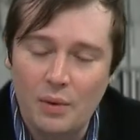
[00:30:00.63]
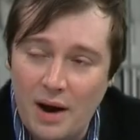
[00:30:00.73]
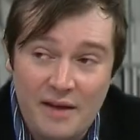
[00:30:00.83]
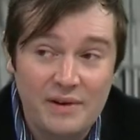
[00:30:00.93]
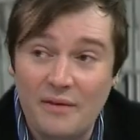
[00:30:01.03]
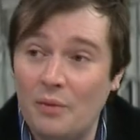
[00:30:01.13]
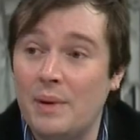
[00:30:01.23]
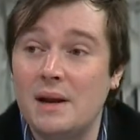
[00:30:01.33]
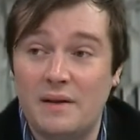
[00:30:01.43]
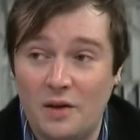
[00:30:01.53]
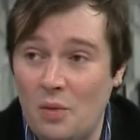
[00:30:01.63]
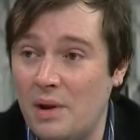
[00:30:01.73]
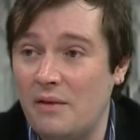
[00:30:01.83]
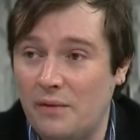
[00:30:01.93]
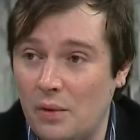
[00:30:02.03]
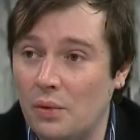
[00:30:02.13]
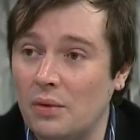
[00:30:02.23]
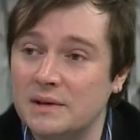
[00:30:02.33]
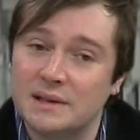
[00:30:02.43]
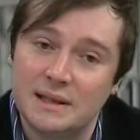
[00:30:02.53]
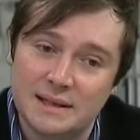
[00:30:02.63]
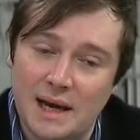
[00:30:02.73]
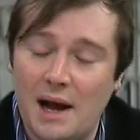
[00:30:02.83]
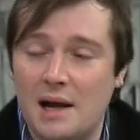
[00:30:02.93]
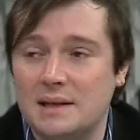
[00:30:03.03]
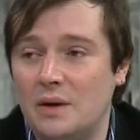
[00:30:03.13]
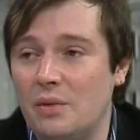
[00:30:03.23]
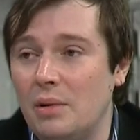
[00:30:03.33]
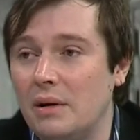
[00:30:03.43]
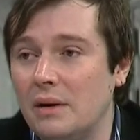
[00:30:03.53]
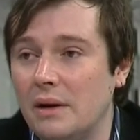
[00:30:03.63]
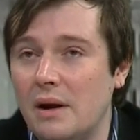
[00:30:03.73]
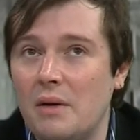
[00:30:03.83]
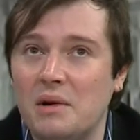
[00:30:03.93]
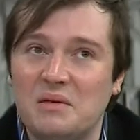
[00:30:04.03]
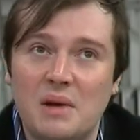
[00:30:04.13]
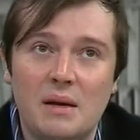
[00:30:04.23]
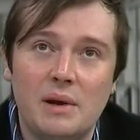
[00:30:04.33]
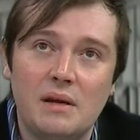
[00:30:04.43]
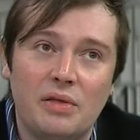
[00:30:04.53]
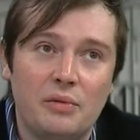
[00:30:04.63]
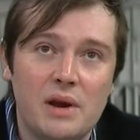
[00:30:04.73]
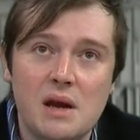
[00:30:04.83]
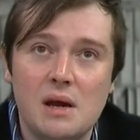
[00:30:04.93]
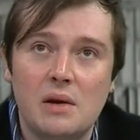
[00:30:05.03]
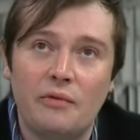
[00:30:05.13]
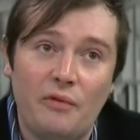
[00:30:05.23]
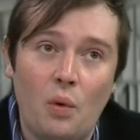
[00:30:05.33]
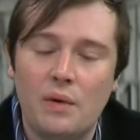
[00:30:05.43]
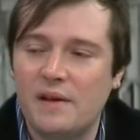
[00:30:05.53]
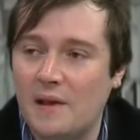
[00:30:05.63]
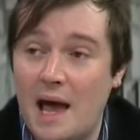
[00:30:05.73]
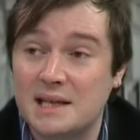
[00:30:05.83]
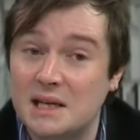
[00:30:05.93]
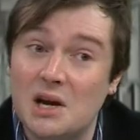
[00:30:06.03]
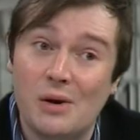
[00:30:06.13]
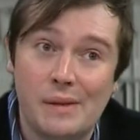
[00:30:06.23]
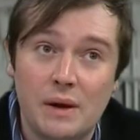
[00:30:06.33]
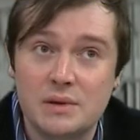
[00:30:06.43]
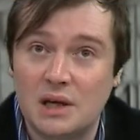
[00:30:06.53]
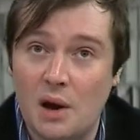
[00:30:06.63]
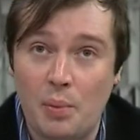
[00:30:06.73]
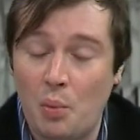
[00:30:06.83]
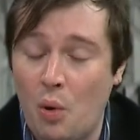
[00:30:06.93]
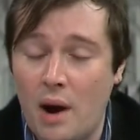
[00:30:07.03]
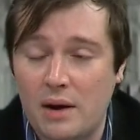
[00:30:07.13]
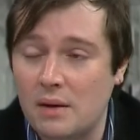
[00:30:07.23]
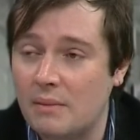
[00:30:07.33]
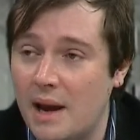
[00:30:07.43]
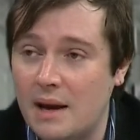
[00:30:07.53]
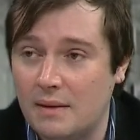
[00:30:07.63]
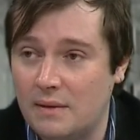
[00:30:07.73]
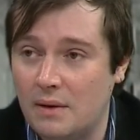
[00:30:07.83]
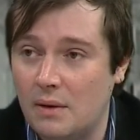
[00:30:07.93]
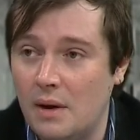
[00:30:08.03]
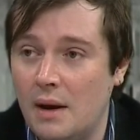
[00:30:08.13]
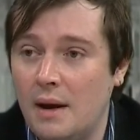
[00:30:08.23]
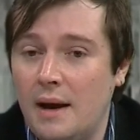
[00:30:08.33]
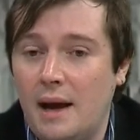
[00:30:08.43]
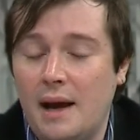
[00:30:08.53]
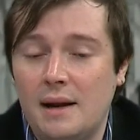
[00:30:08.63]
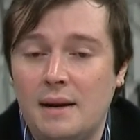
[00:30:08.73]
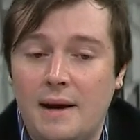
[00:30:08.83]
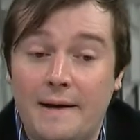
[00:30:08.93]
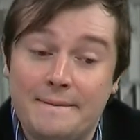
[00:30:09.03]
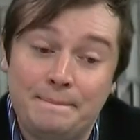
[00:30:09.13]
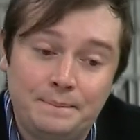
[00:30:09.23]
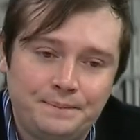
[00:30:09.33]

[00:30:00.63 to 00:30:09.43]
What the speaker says: were. I've never been to so many funerals since I got sober. You know, I went to maybe 3 or 4 this last year, and there was a couple more I couldn't make it to. And